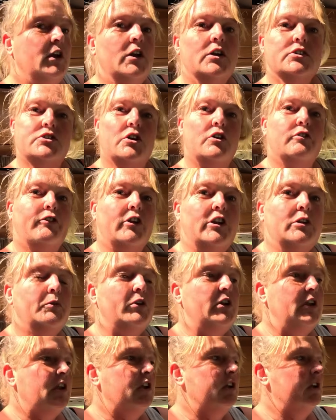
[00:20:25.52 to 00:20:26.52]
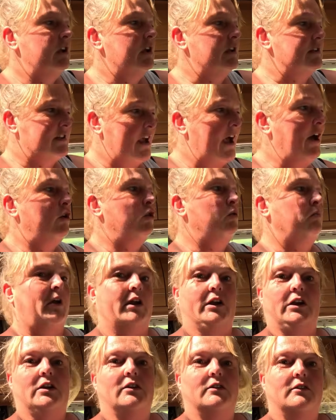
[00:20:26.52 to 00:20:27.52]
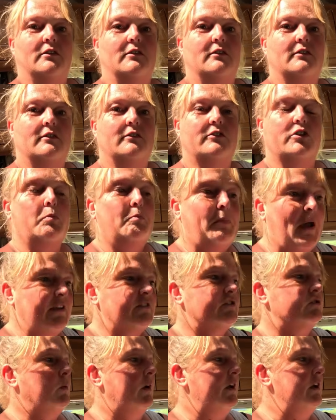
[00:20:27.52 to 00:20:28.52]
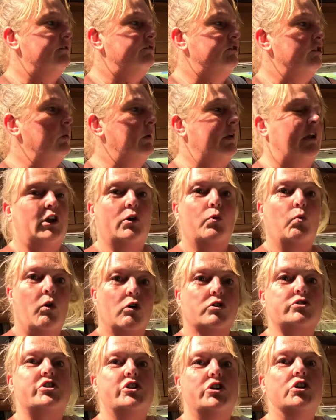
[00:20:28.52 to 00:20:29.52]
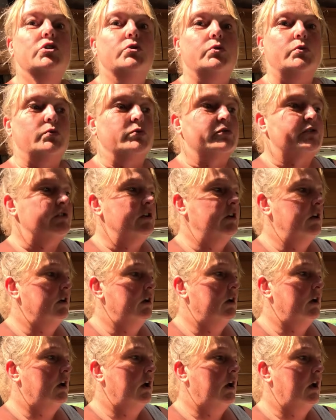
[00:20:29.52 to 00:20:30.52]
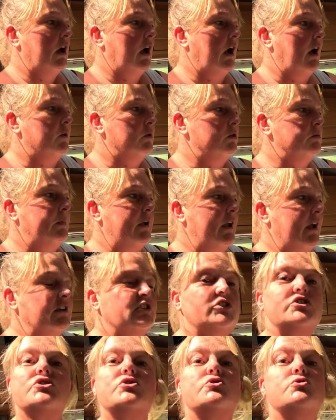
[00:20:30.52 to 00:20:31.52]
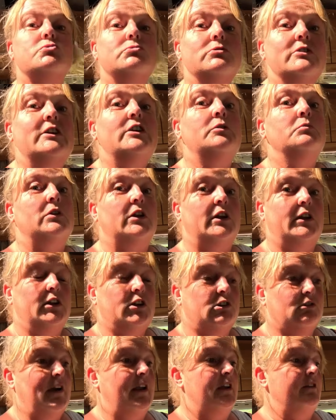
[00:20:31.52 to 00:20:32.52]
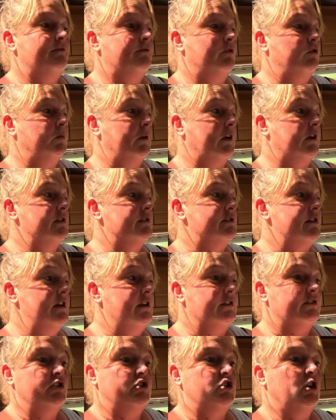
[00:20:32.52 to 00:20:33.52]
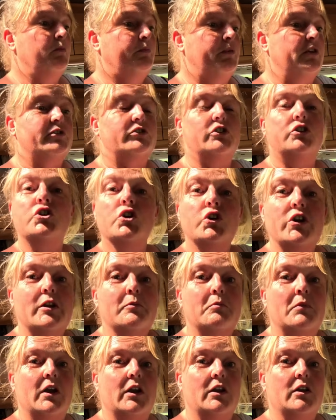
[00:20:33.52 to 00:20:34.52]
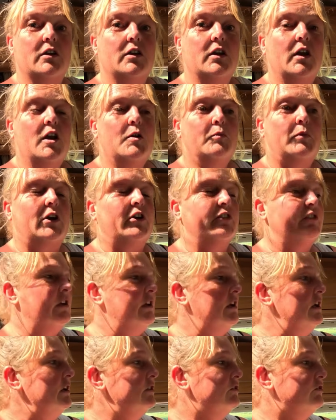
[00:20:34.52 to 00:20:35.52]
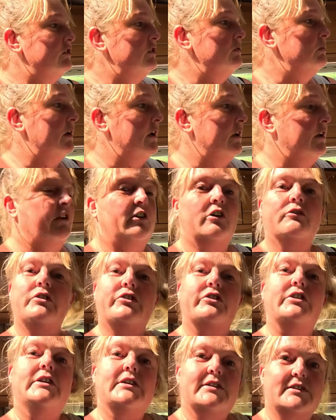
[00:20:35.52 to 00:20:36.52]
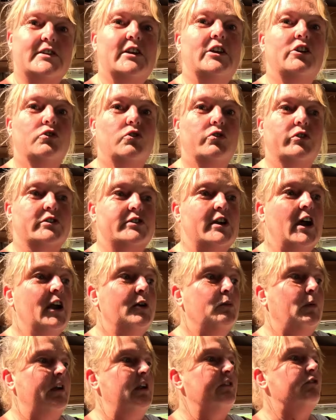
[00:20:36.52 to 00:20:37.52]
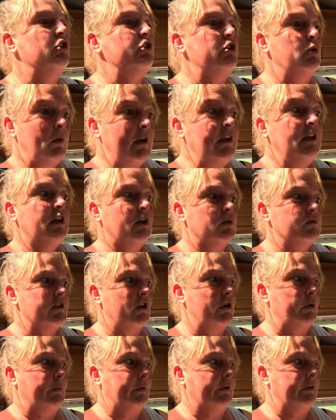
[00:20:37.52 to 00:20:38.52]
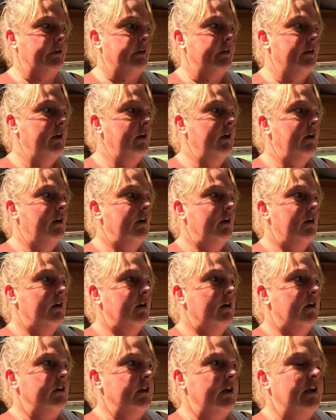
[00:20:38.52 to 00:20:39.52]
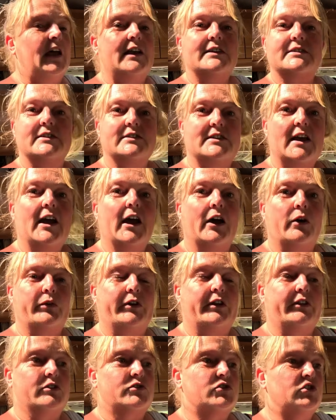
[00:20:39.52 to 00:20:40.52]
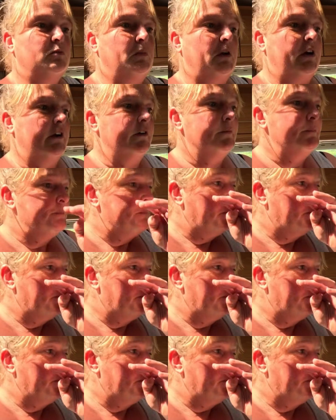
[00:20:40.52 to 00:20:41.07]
So if anybody can tell me the best way of doing it and what to use, I would be extremely grateful, because it's a job that's annoying me, because it needs doing. And obviously you see it all the time when you've got your windows open and your nets are down in the summer.